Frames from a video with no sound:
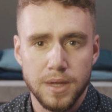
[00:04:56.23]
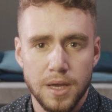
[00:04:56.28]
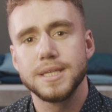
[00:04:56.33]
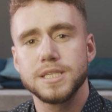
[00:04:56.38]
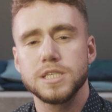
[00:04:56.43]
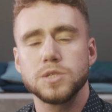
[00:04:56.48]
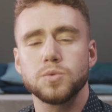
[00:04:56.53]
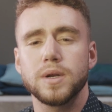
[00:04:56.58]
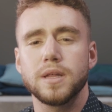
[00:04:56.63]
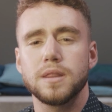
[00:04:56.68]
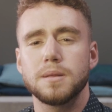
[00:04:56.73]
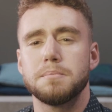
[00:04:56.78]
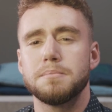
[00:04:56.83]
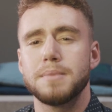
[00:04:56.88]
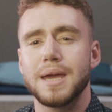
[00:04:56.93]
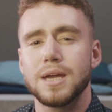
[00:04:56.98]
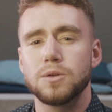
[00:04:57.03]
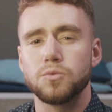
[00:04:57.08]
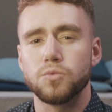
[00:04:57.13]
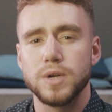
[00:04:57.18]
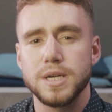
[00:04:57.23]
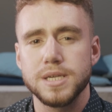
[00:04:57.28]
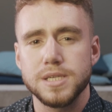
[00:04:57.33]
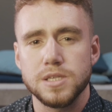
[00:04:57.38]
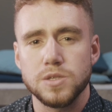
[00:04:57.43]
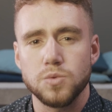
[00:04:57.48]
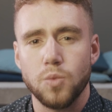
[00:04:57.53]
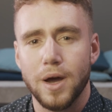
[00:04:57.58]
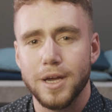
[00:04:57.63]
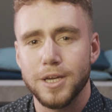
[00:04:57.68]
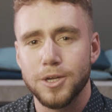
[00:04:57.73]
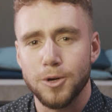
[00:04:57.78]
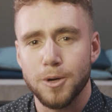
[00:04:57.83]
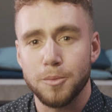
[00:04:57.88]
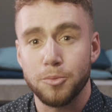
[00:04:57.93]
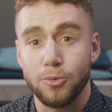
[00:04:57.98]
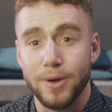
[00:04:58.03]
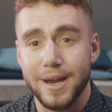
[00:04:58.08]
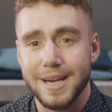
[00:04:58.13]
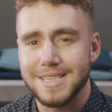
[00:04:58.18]
This is one of the main reasons why
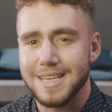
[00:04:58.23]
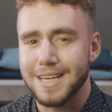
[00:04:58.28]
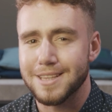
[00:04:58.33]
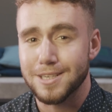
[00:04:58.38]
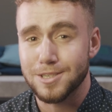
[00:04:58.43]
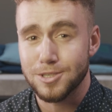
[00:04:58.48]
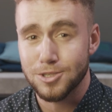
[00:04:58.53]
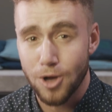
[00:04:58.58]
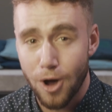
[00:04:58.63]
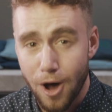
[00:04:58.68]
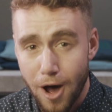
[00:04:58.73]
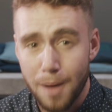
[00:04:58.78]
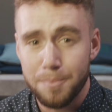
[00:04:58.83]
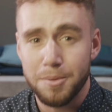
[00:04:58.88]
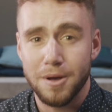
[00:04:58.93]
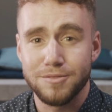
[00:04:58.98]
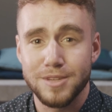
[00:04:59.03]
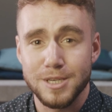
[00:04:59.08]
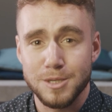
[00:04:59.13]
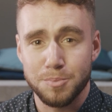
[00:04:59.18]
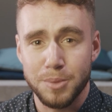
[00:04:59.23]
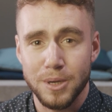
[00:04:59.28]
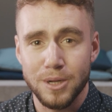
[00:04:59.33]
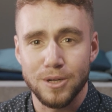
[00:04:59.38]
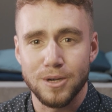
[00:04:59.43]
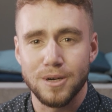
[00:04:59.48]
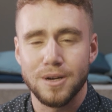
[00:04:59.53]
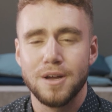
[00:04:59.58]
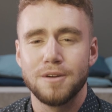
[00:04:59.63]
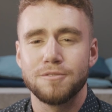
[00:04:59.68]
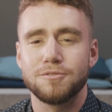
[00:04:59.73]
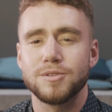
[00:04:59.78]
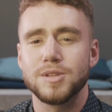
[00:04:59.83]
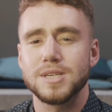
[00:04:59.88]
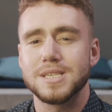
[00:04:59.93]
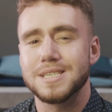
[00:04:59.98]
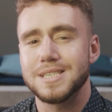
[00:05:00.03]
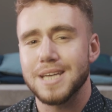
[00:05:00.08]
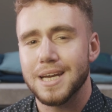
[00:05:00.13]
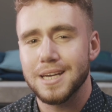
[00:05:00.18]
Europe ranks at the top of this pillar for
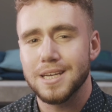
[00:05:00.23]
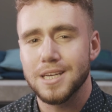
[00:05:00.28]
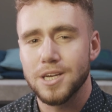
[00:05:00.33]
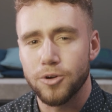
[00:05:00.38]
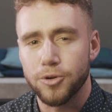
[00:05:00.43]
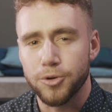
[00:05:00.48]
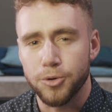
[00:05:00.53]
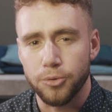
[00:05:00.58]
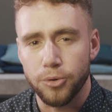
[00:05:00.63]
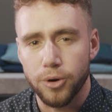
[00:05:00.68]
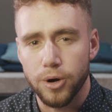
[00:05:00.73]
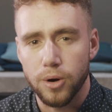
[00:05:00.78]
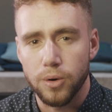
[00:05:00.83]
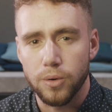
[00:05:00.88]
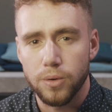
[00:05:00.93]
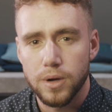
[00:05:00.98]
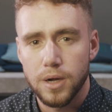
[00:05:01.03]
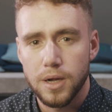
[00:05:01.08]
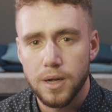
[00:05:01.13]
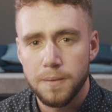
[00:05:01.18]
the second year in a row.